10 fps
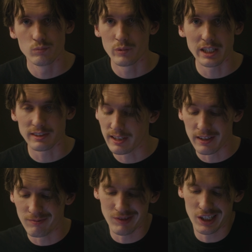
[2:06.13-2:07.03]
That's
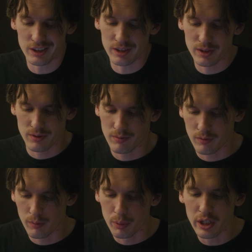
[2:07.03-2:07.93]
it. It's
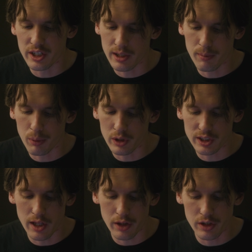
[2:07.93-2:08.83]
pretty simple.
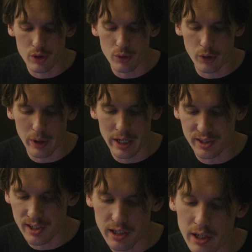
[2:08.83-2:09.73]
It's nothing too
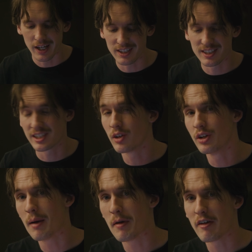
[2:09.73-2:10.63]
crazy. It's still
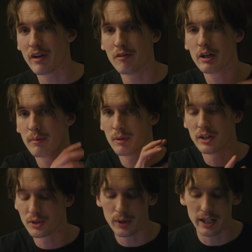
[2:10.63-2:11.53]
not my favorite. I'm
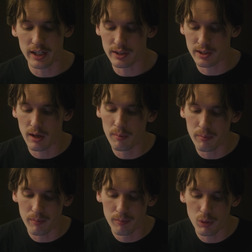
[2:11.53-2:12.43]
going to tweak it
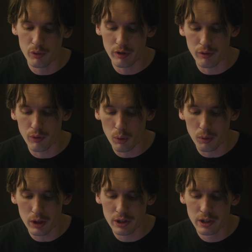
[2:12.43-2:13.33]
some moving
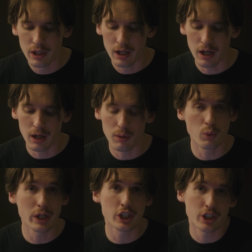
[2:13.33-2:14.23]
forward,
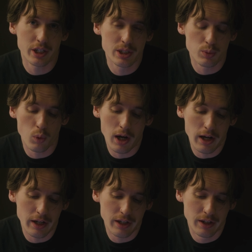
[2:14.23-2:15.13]
which is
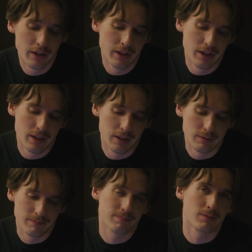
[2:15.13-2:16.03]
why
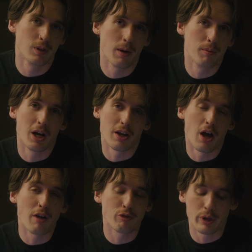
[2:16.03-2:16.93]
I'm not
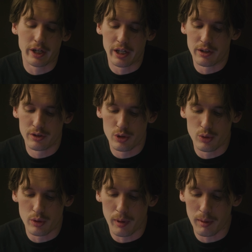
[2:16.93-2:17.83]
offering it
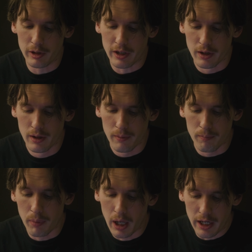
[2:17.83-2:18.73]
to the public.
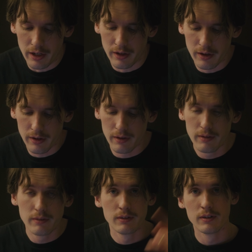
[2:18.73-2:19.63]
But
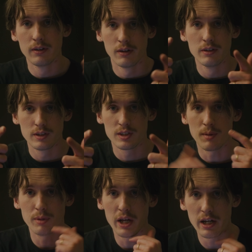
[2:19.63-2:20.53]

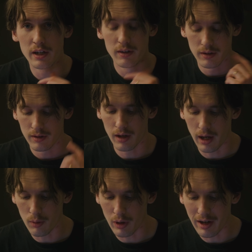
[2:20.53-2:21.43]
someday
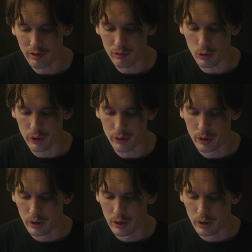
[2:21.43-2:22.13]
I will have it for you.